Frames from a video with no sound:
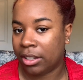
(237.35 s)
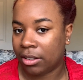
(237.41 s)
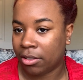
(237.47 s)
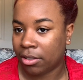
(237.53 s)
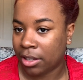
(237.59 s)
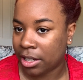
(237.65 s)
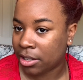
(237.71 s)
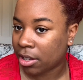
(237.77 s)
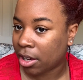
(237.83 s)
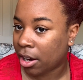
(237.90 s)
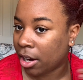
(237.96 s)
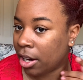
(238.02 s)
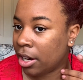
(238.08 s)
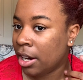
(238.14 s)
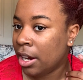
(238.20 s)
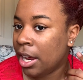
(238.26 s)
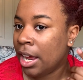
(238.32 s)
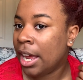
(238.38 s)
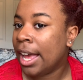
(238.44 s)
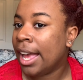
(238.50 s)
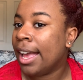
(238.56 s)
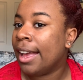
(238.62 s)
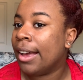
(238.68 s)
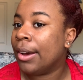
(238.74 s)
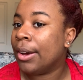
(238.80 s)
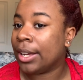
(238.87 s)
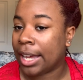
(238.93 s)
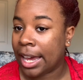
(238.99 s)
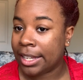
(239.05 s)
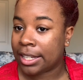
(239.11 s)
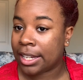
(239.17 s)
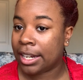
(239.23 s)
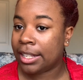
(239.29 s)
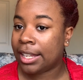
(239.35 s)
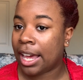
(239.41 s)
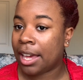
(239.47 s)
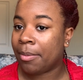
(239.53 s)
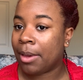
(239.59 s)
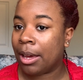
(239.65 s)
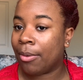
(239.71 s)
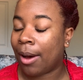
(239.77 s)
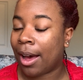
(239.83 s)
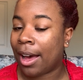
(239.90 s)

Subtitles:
little these are. It's gonna take me a